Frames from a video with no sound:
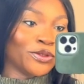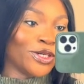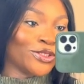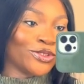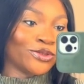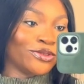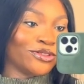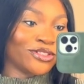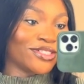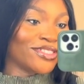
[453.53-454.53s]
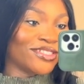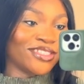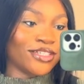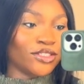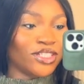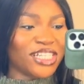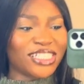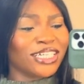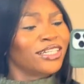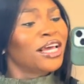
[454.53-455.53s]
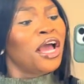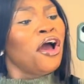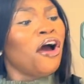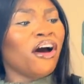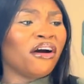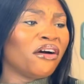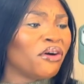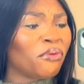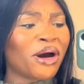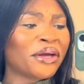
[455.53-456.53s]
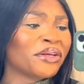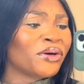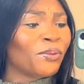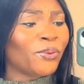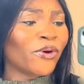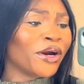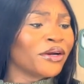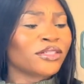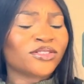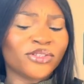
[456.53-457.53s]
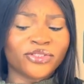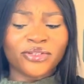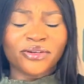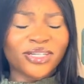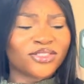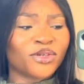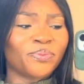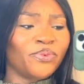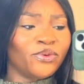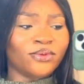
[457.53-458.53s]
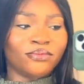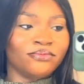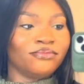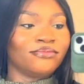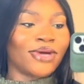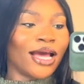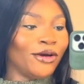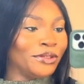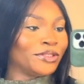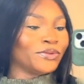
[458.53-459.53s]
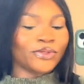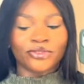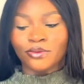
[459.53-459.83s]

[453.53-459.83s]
So just in case you guys are like, oh, why are you not wearing deodorant? I already wore some